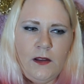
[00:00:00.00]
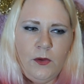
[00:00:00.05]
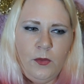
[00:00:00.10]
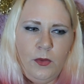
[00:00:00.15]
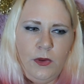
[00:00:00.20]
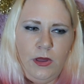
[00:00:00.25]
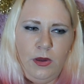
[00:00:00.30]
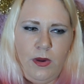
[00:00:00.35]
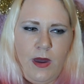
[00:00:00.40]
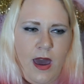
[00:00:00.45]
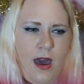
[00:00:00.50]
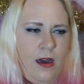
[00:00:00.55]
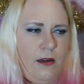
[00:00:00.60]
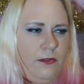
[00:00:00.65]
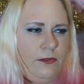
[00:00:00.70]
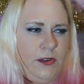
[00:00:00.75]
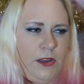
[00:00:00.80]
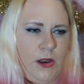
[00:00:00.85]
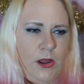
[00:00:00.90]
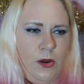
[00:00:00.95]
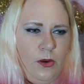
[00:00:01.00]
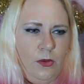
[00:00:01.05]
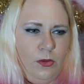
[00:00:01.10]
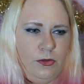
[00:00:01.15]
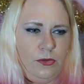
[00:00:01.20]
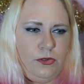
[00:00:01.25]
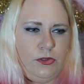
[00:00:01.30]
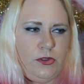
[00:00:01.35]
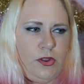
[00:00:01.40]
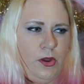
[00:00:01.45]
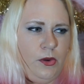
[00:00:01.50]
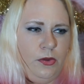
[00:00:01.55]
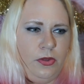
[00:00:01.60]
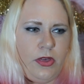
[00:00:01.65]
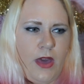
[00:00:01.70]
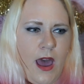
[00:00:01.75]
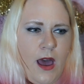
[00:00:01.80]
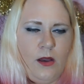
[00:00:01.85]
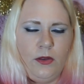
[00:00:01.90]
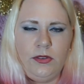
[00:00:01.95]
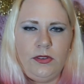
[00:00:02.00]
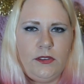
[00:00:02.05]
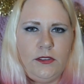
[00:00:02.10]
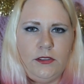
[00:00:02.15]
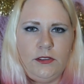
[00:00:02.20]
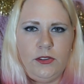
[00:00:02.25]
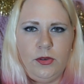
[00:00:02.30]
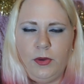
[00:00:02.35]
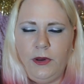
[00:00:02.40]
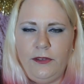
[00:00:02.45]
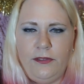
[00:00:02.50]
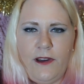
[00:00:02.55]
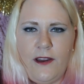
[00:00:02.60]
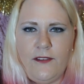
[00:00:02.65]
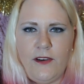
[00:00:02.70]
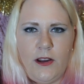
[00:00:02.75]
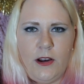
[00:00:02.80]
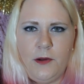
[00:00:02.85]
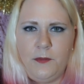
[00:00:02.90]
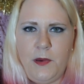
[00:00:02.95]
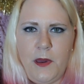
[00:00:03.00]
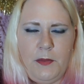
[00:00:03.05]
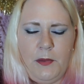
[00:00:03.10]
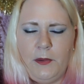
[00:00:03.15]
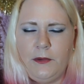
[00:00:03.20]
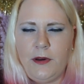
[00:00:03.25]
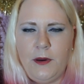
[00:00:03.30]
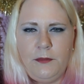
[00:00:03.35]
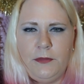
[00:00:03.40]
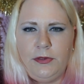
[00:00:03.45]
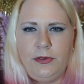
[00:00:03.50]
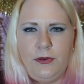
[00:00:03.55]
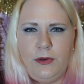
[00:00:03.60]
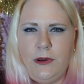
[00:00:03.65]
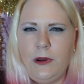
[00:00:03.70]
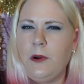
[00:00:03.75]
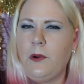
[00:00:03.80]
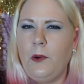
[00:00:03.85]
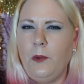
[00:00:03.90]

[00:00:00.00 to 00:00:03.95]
when you have, you know, 2,000, 2,500 people coming through your